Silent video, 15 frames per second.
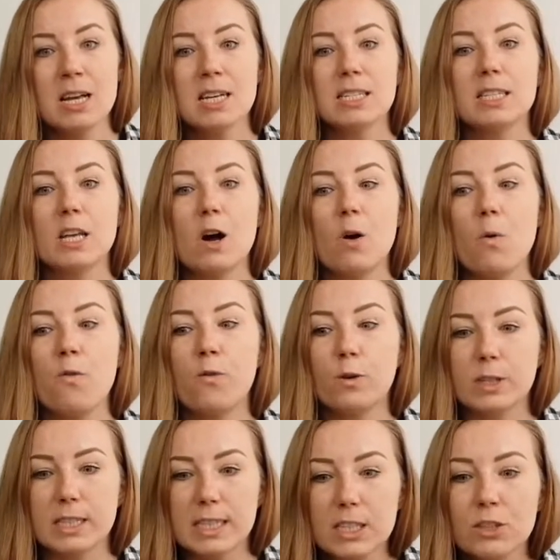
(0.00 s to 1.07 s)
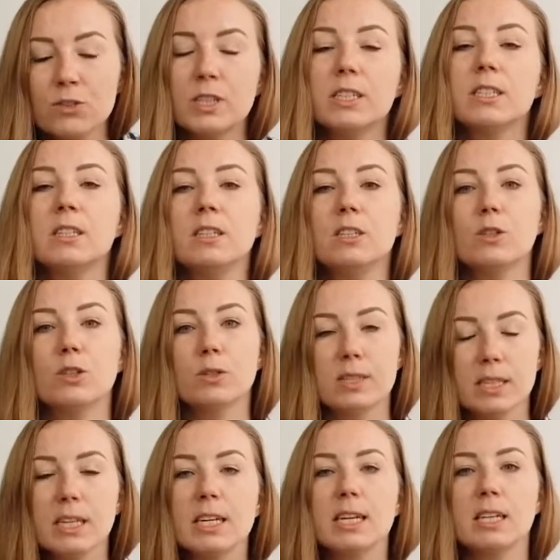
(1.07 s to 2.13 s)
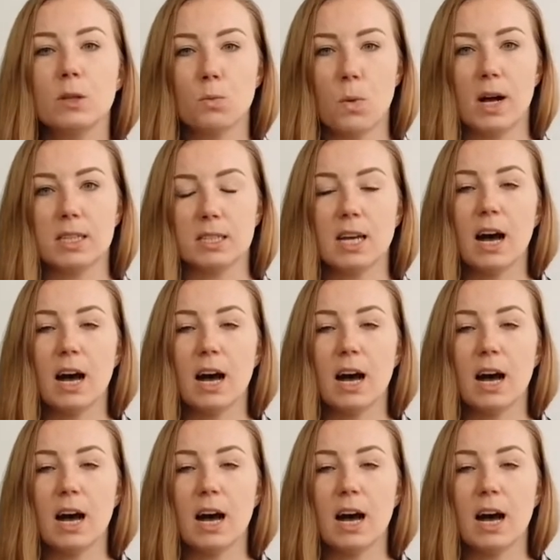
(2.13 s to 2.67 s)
So for this reason, you should think in advance,